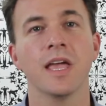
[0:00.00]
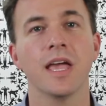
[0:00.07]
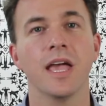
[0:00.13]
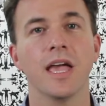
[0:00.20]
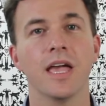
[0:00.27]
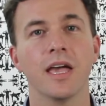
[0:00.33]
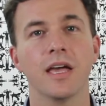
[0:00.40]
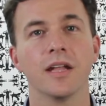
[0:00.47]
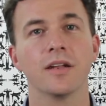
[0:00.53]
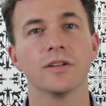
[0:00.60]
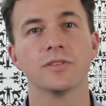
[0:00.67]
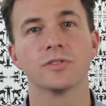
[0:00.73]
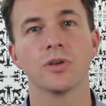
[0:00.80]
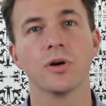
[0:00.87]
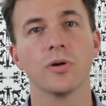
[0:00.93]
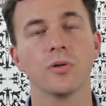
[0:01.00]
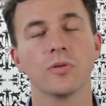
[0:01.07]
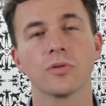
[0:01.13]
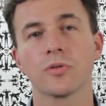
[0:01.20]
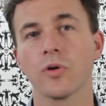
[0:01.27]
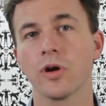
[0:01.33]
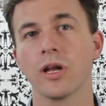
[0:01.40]
And
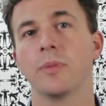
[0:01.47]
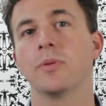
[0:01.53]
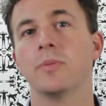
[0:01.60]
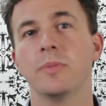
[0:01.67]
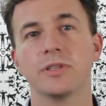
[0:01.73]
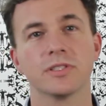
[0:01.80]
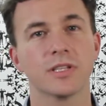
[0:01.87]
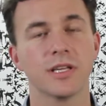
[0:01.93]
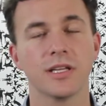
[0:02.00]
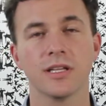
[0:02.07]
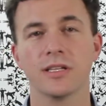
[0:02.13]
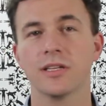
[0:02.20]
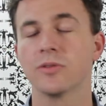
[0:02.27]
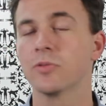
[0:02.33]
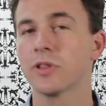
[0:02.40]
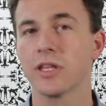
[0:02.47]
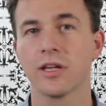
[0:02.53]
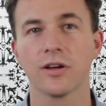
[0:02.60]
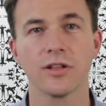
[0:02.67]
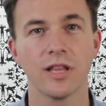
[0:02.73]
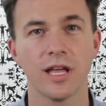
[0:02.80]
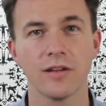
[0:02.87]
so growing up in Michigan, didn't really
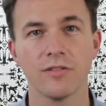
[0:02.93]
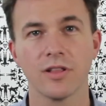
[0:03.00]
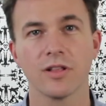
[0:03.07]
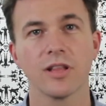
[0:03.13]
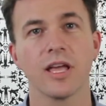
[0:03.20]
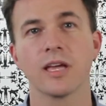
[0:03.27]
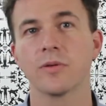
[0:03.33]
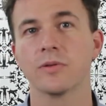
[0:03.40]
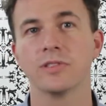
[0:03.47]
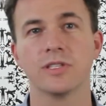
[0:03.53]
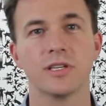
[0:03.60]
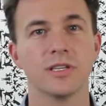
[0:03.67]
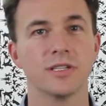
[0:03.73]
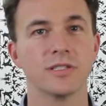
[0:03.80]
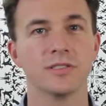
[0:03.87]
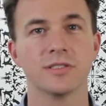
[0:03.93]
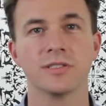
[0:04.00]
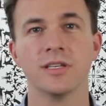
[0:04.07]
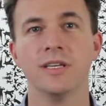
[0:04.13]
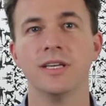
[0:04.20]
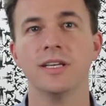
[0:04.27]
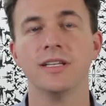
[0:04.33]
hear a lot of other languages,
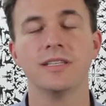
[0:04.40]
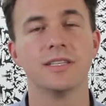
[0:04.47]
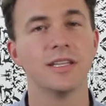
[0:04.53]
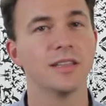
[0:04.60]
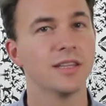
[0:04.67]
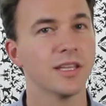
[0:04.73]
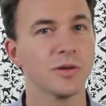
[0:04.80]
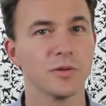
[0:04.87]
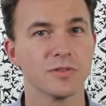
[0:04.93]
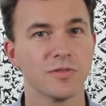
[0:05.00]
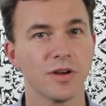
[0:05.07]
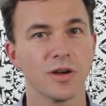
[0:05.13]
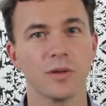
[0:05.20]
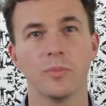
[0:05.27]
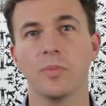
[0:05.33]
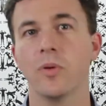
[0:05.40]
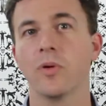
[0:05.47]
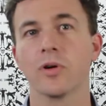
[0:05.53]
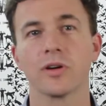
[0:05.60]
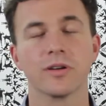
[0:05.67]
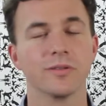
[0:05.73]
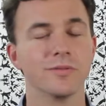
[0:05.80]
didn't think it was very
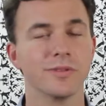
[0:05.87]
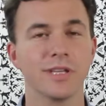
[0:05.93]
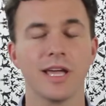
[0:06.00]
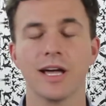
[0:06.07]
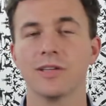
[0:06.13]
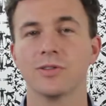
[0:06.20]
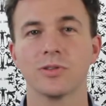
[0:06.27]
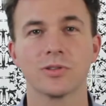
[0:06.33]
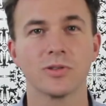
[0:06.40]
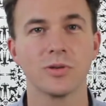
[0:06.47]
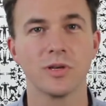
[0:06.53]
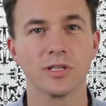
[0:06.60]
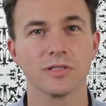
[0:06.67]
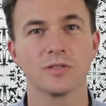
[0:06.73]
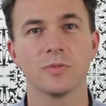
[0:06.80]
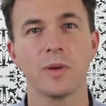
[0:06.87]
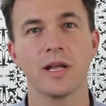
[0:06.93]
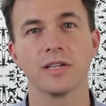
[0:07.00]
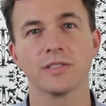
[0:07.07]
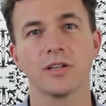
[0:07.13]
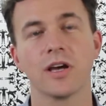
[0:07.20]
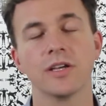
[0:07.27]
important. Yeah, I took 2 years of
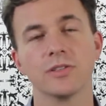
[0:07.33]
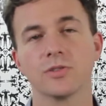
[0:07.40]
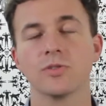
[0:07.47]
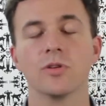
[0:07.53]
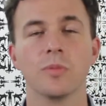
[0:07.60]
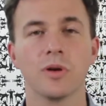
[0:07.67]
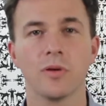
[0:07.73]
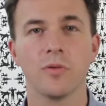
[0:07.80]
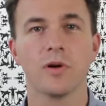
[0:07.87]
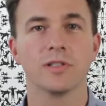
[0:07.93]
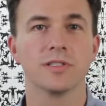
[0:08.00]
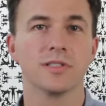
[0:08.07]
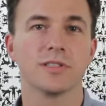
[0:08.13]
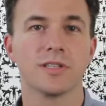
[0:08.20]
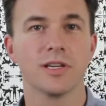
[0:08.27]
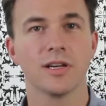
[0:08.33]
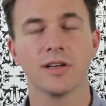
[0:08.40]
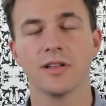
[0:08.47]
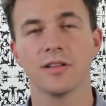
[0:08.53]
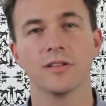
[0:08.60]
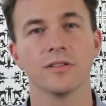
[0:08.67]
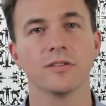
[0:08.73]
Spanish in high school, but it wasn't
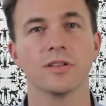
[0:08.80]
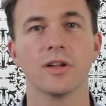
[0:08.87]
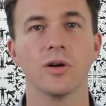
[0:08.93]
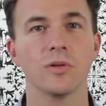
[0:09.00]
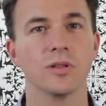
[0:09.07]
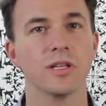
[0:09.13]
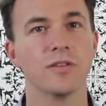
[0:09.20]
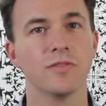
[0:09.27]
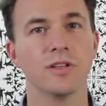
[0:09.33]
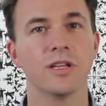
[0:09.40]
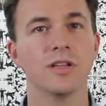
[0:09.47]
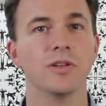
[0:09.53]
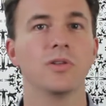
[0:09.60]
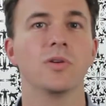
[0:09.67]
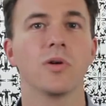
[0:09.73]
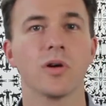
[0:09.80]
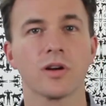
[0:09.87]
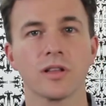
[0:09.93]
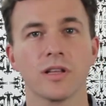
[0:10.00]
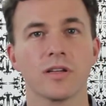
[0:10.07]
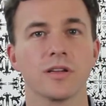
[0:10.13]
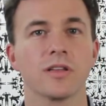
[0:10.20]
until, living in New York
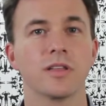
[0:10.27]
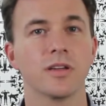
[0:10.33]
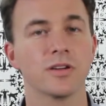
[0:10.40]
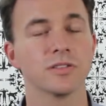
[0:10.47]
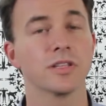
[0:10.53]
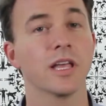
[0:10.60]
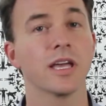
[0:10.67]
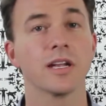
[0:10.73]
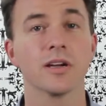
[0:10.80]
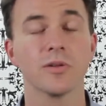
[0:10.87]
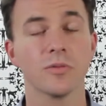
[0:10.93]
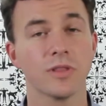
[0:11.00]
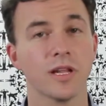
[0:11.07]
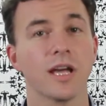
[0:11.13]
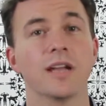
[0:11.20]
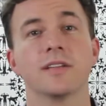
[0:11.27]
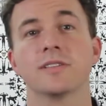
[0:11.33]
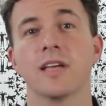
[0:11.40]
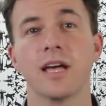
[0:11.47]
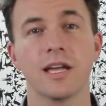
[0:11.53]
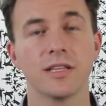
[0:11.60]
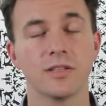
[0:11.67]
years later that I
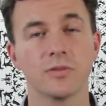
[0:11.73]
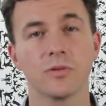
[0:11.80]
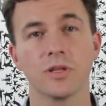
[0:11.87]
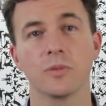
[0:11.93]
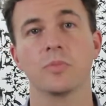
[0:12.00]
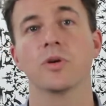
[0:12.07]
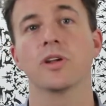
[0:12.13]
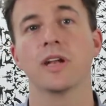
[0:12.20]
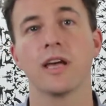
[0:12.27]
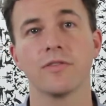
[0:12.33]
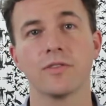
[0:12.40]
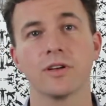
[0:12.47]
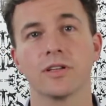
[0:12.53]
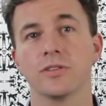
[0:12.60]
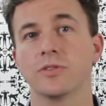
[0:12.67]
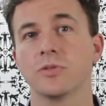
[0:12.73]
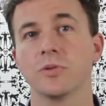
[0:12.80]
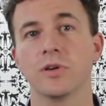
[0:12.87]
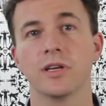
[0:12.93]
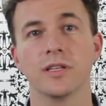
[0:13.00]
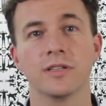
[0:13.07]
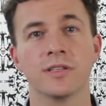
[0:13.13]
decided to really put an effort
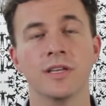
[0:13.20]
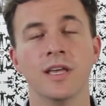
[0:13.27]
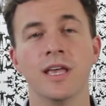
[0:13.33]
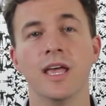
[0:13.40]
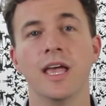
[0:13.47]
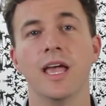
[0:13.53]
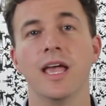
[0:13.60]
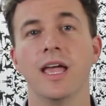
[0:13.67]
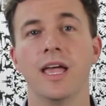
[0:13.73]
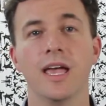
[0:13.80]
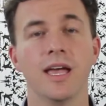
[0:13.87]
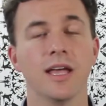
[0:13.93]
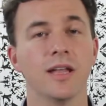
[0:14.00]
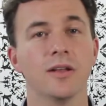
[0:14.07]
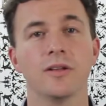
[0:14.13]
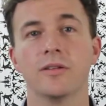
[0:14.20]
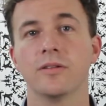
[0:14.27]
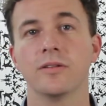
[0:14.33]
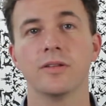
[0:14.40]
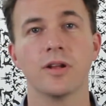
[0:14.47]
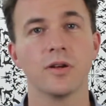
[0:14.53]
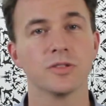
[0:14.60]
into it and,
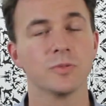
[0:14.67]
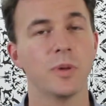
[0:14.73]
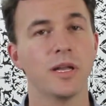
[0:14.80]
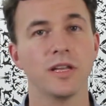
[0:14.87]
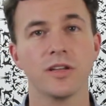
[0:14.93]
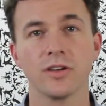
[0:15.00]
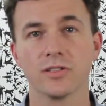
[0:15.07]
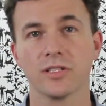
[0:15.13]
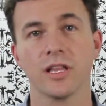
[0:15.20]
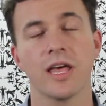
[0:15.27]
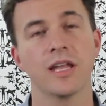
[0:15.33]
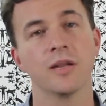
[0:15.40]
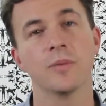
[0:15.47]
spent years in Latin